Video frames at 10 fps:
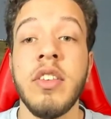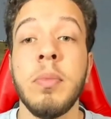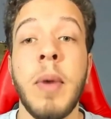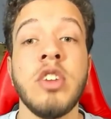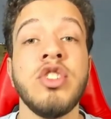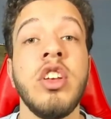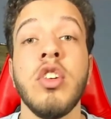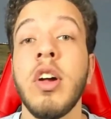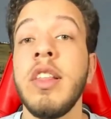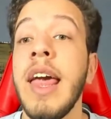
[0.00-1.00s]
especially
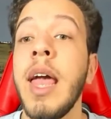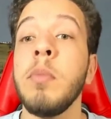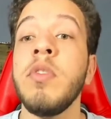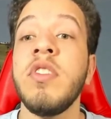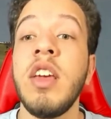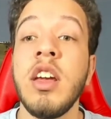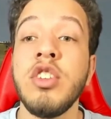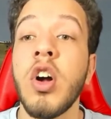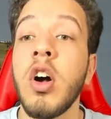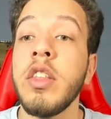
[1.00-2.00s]
during the ape
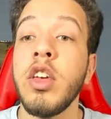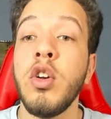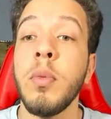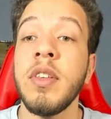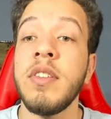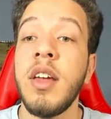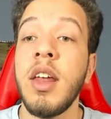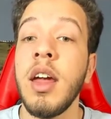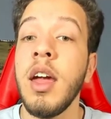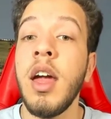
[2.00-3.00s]
siege on the human
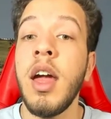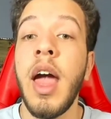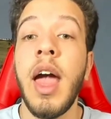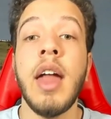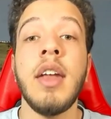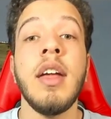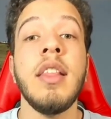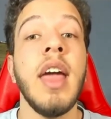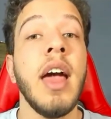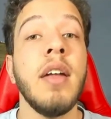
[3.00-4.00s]
city and in
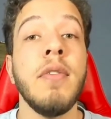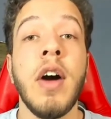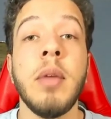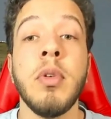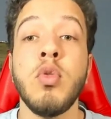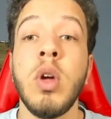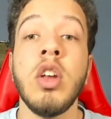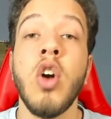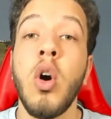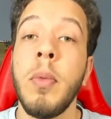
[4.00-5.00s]
the end fight
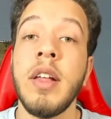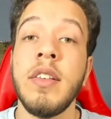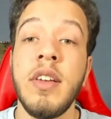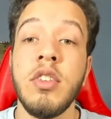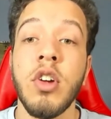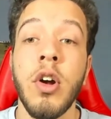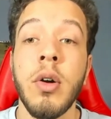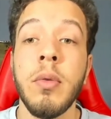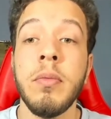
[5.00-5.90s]
between Koba and Caesar.